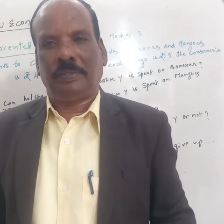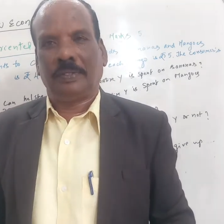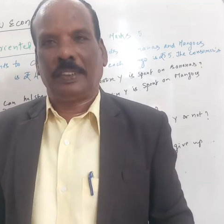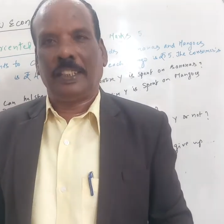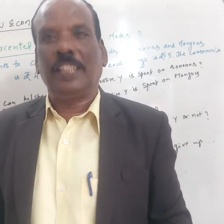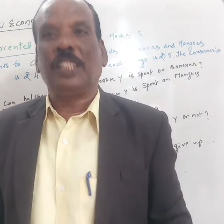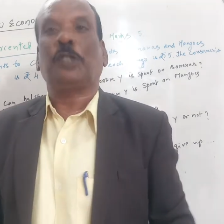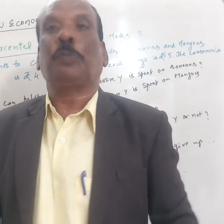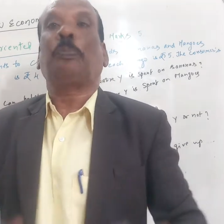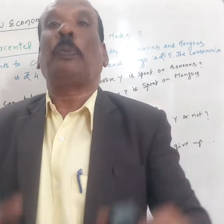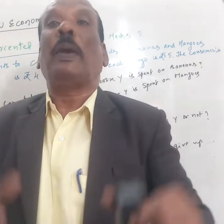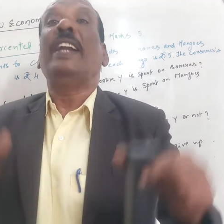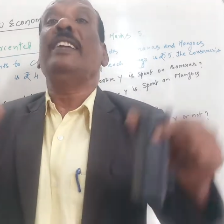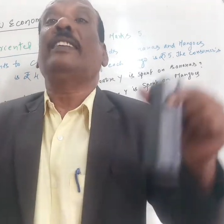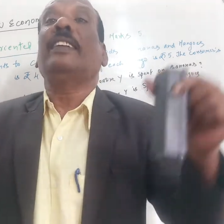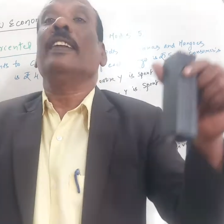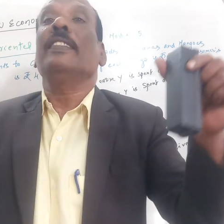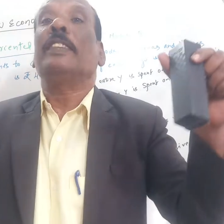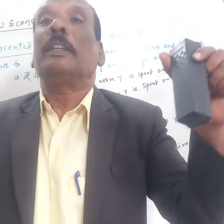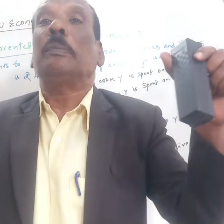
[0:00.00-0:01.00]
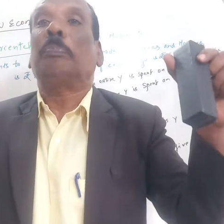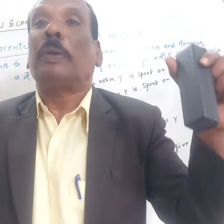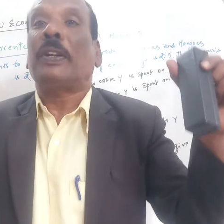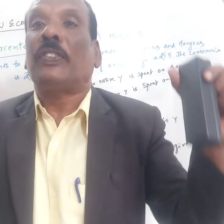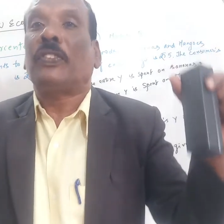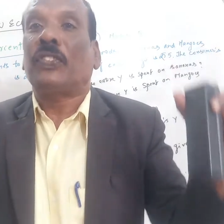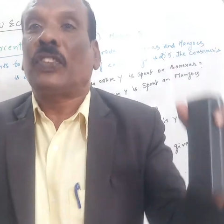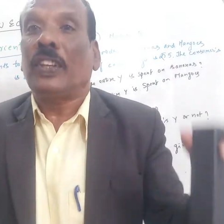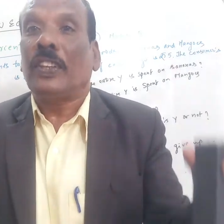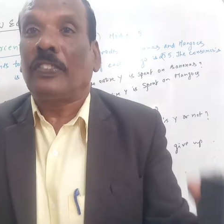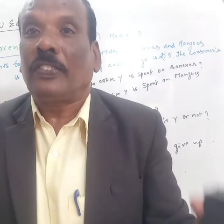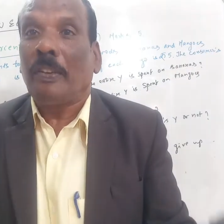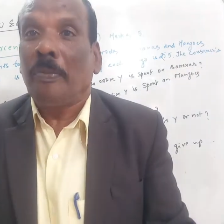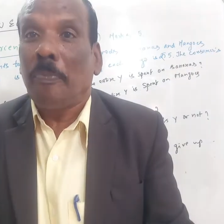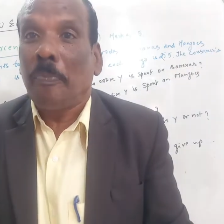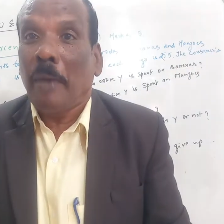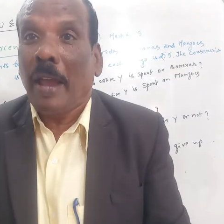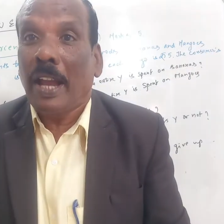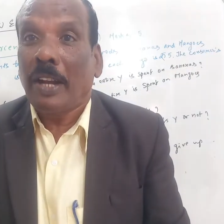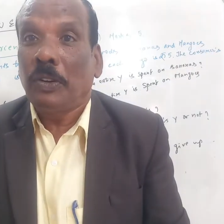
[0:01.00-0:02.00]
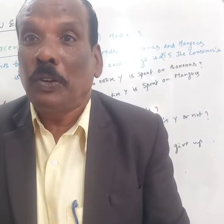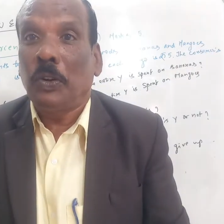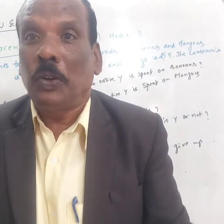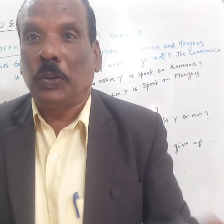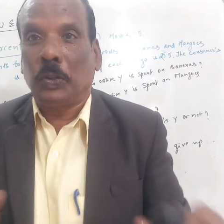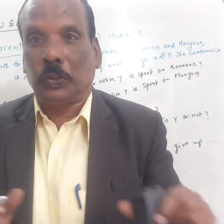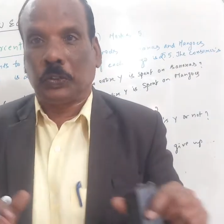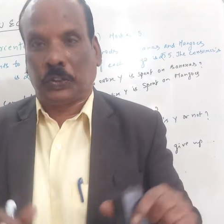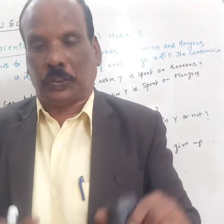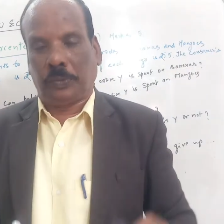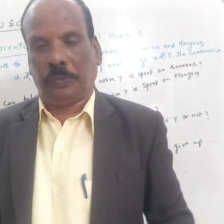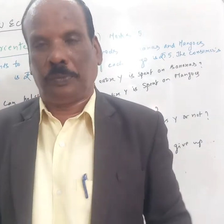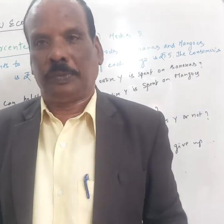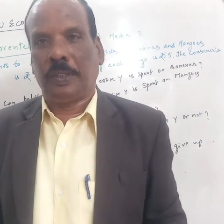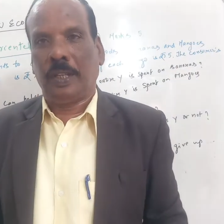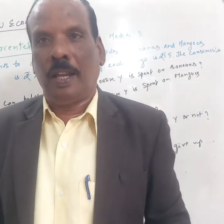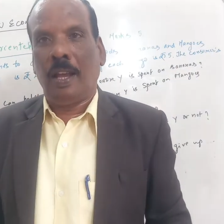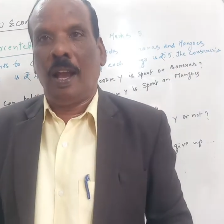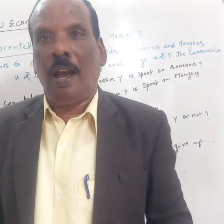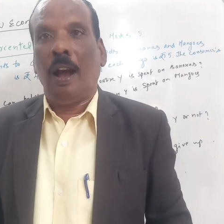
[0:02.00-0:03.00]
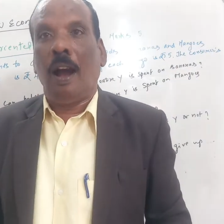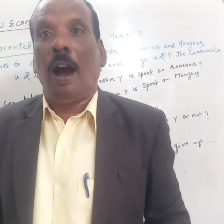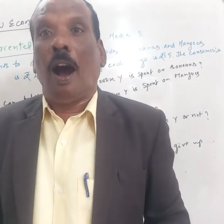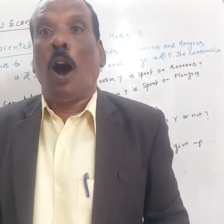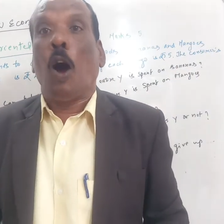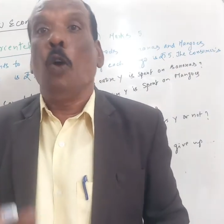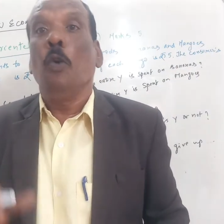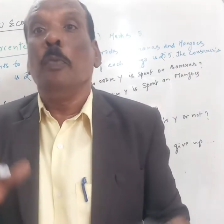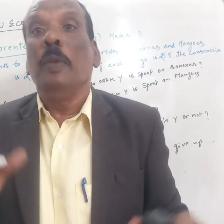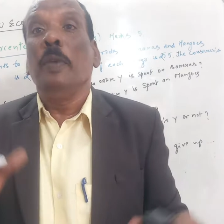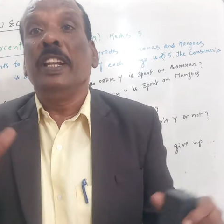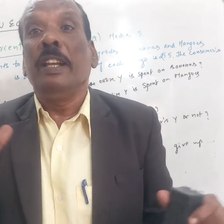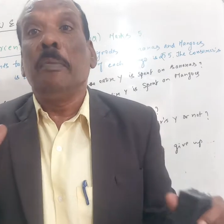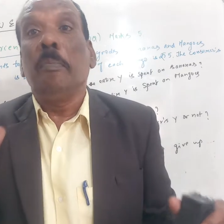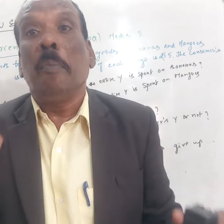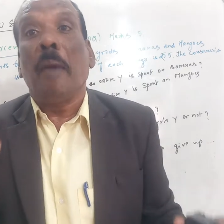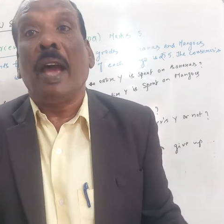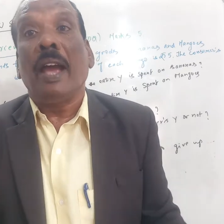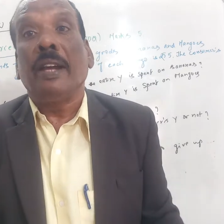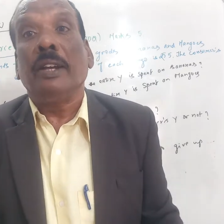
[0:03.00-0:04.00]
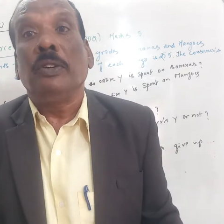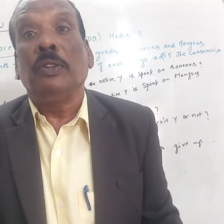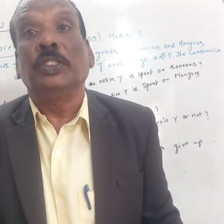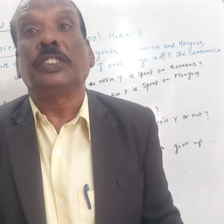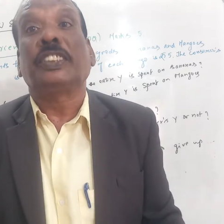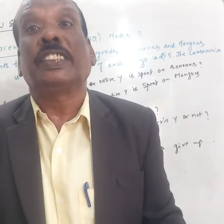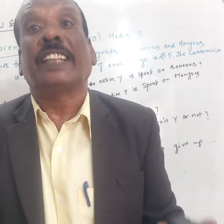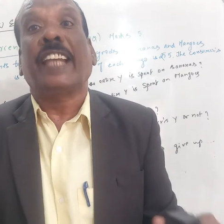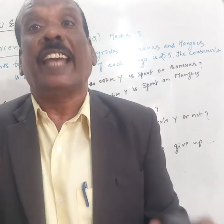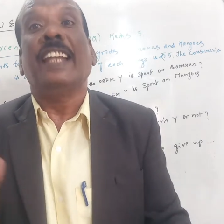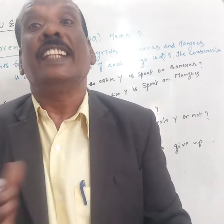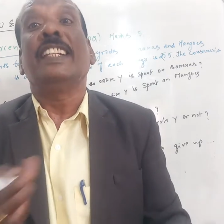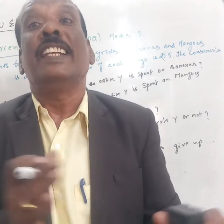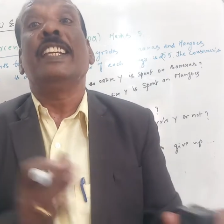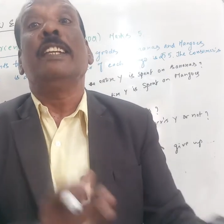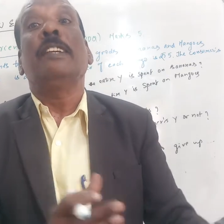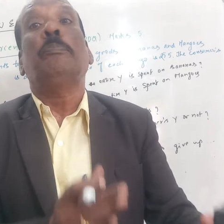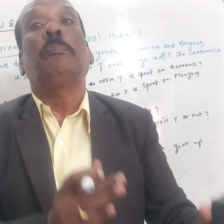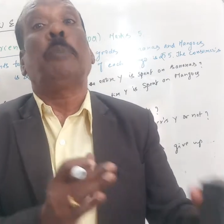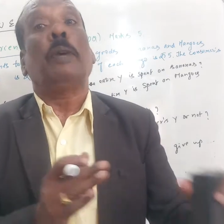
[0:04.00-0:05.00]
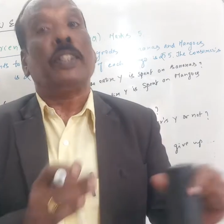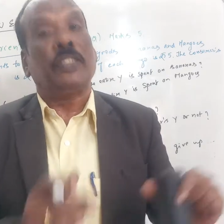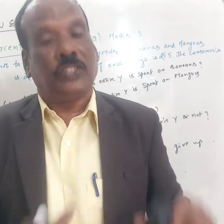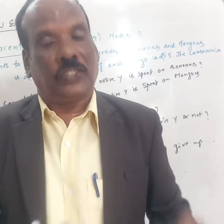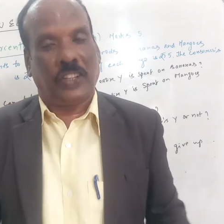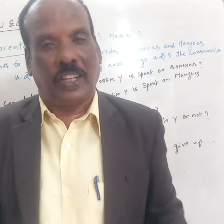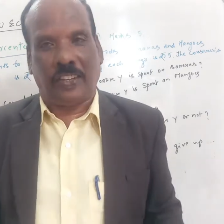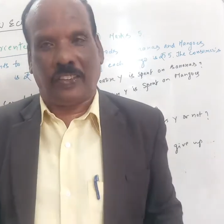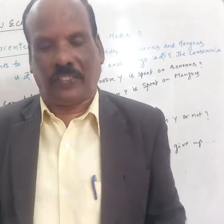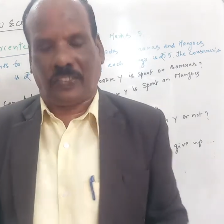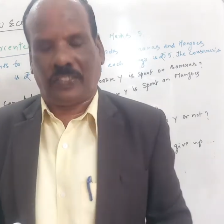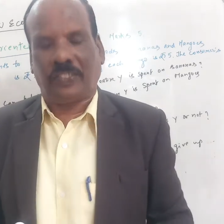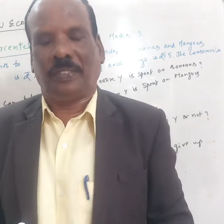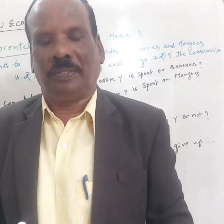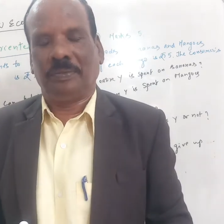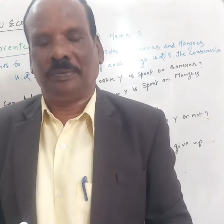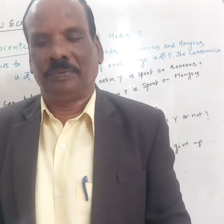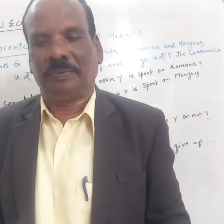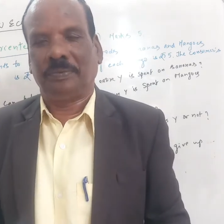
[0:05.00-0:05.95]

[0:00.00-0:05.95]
is spent on the purchase of mangoes, how many mangoes can he purchase?